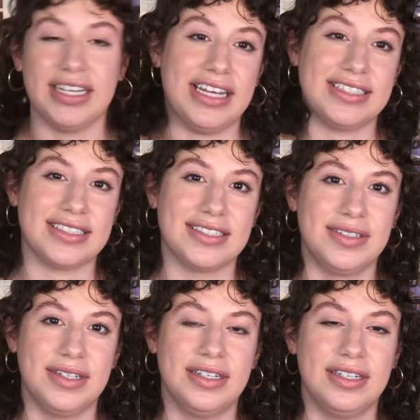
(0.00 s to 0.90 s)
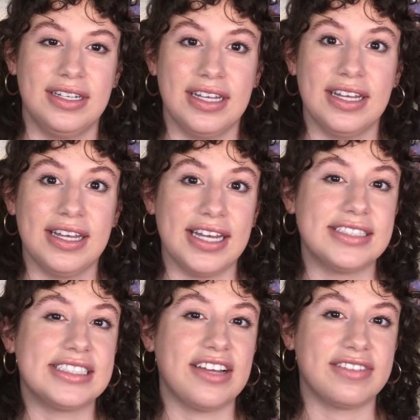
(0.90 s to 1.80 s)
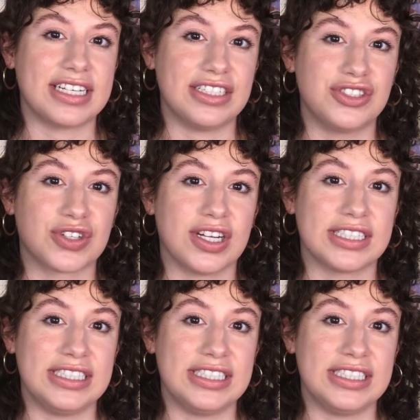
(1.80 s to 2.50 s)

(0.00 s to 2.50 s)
It's definitely a strong